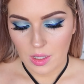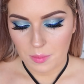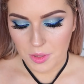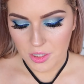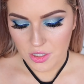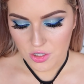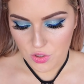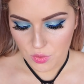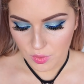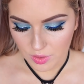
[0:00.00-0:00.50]
I'm
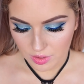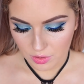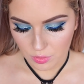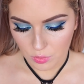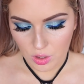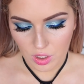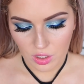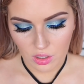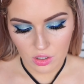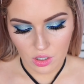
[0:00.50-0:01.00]
going to do a
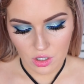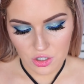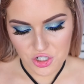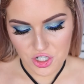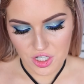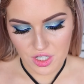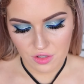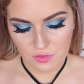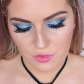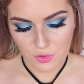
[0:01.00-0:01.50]
little
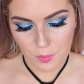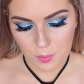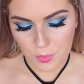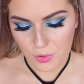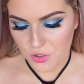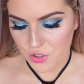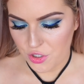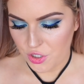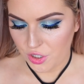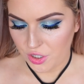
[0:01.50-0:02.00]
concoction of
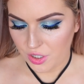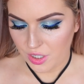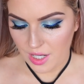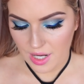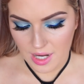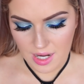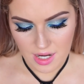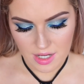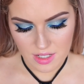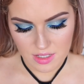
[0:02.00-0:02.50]
Ubuntu
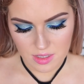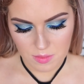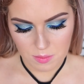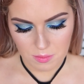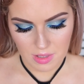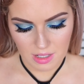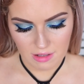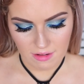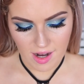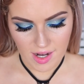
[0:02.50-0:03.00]
and
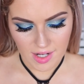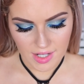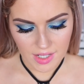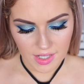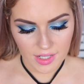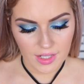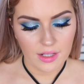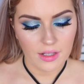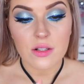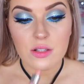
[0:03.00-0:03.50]

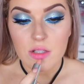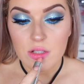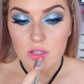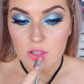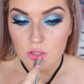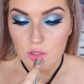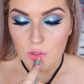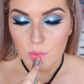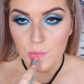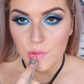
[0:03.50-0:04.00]
Meraki. So this
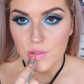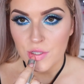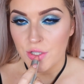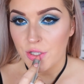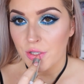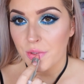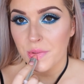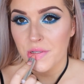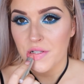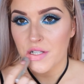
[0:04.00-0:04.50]
is
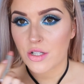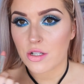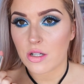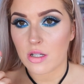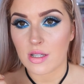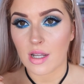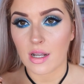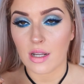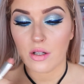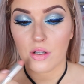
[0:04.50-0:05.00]
Ubuntu, which is
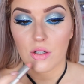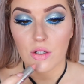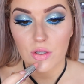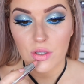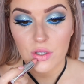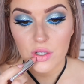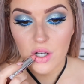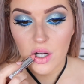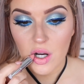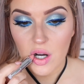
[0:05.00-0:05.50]
just like a
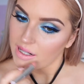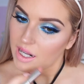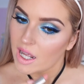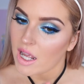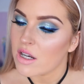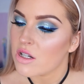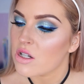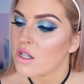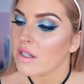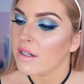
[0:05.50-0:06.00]
nude.
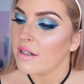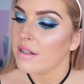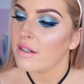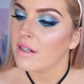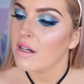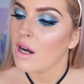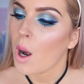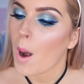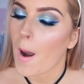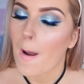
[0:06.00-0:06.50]
Actually,